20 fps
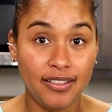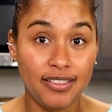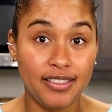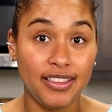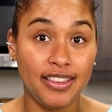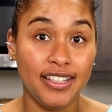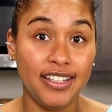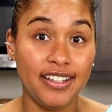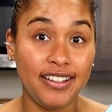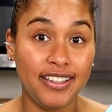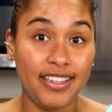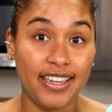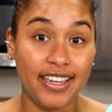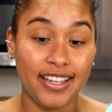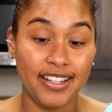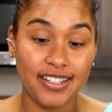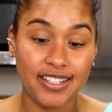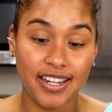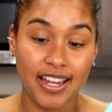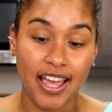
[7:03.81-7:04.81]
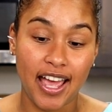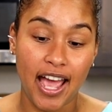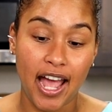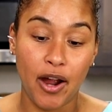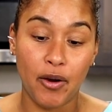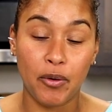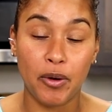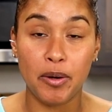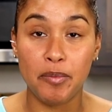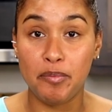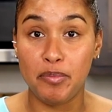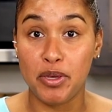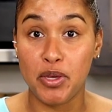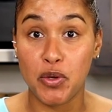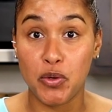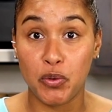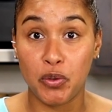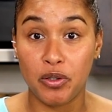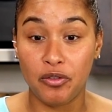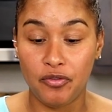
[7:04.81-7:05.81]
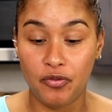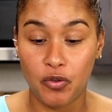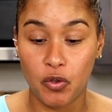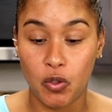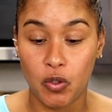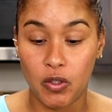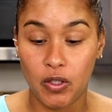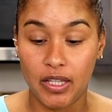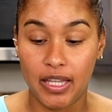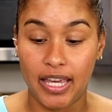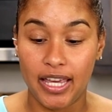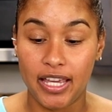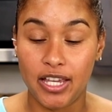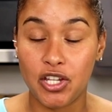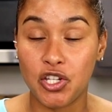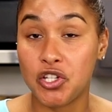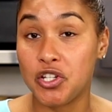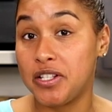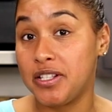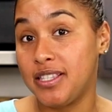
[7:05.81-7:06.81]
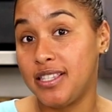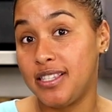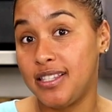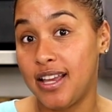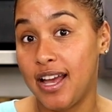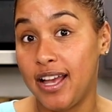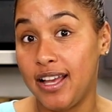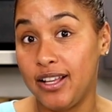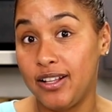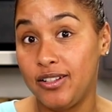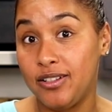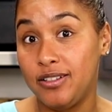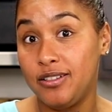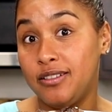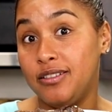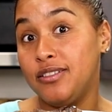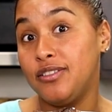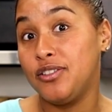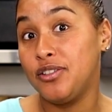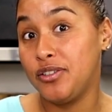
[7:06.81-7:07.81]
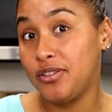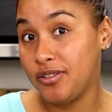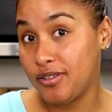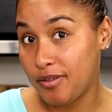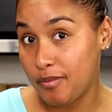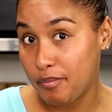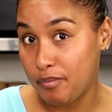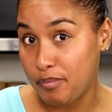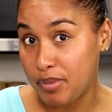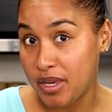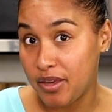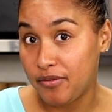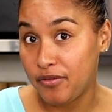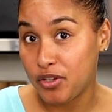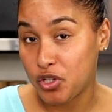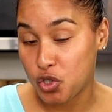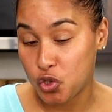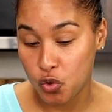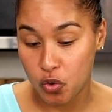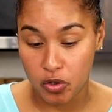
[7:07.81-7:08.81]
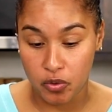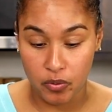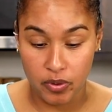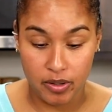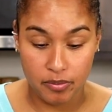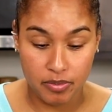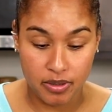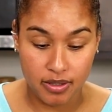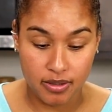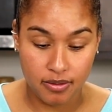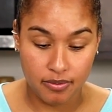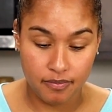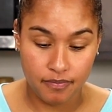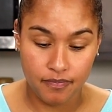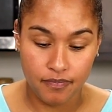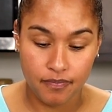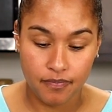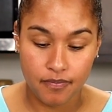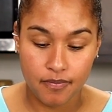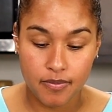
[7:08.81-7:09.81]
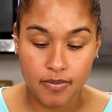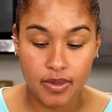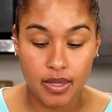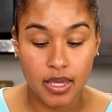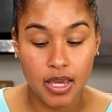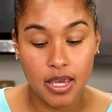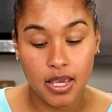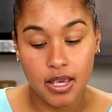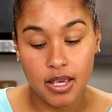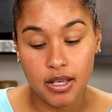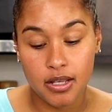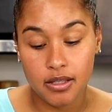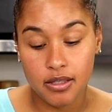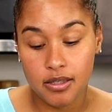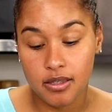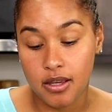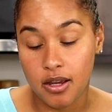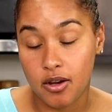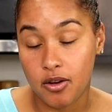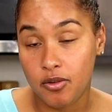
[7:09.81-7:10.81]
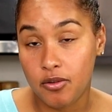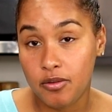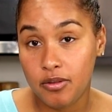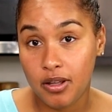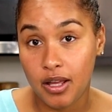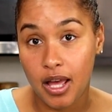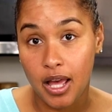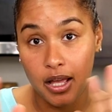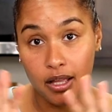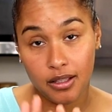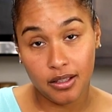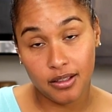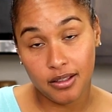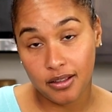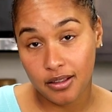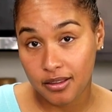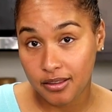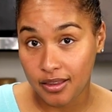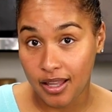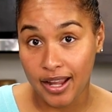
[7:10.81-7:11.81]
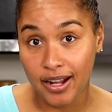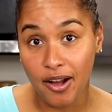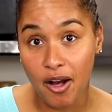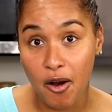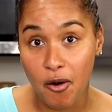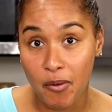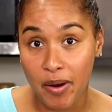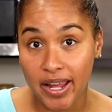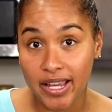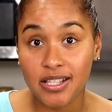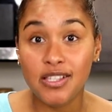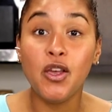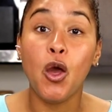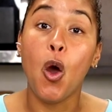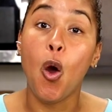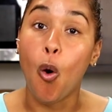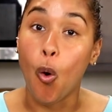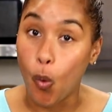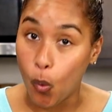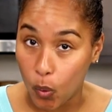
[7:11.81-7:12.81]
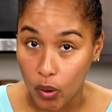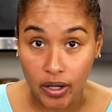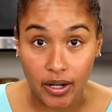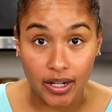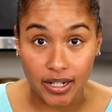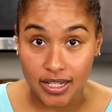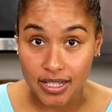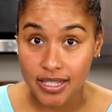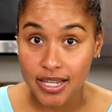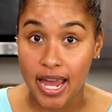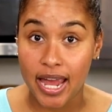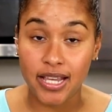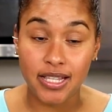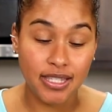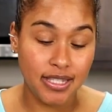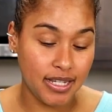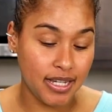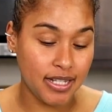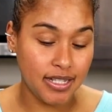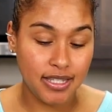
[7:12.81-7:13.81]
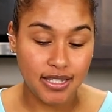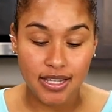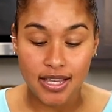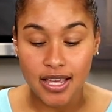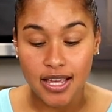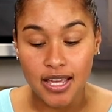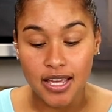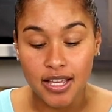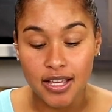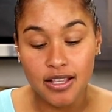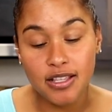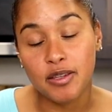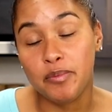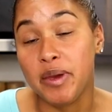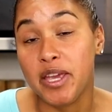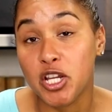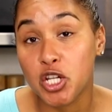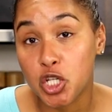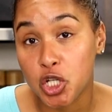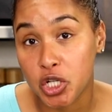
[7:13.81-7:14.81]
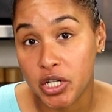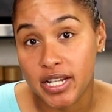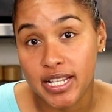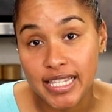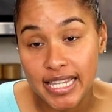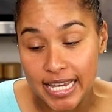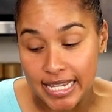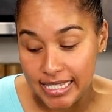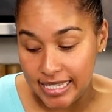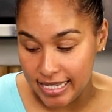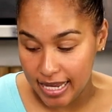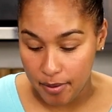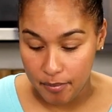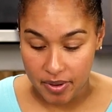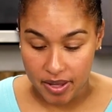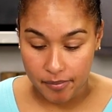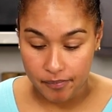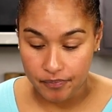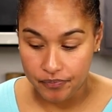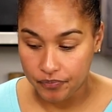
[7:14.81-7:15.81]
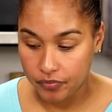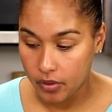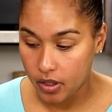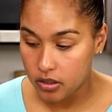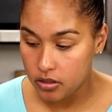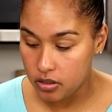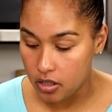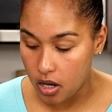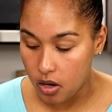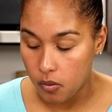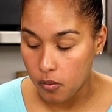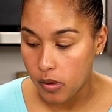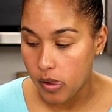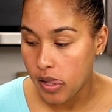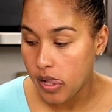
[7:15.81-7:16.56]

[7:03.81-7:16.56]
look at our beautiful Asian style beef short ribs. So, like always, we're gonna taste it to make sure it tastes yummy. So,